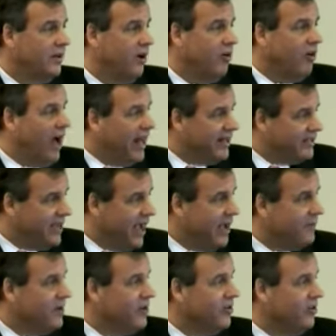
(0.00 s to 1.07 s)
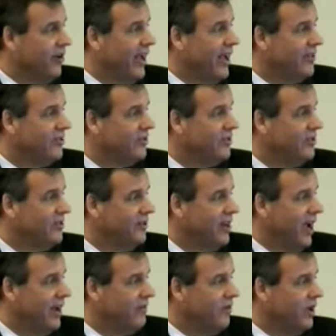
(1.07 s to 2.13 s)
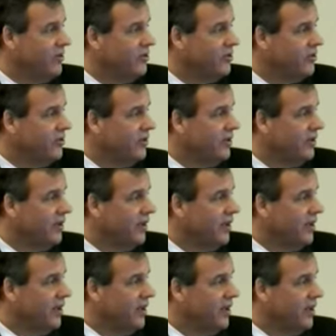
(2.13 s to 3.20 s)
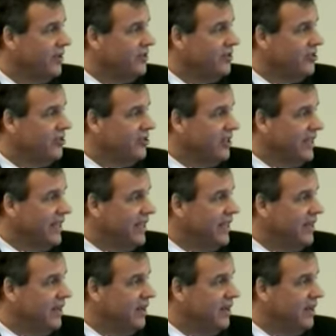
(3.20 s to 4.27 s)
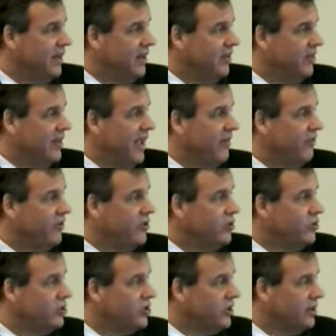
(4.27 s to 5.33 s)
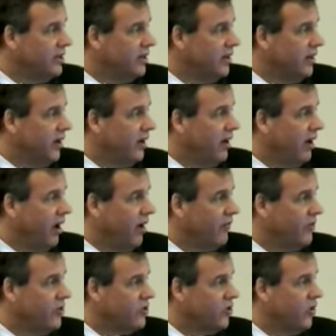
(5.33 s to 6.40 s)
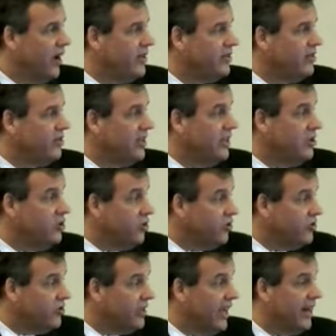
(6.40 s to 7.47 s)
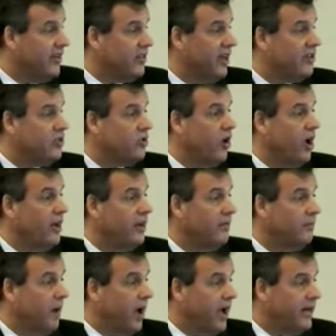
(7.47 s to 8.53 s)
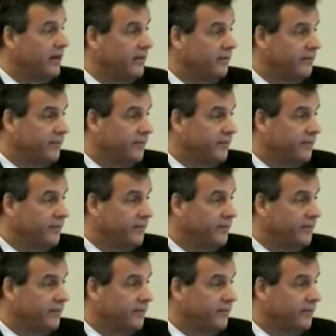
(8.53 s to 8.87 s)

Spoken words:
a lot of time here in the last 9 months, to see the evolution of this crisis in your state as I saw it in mine,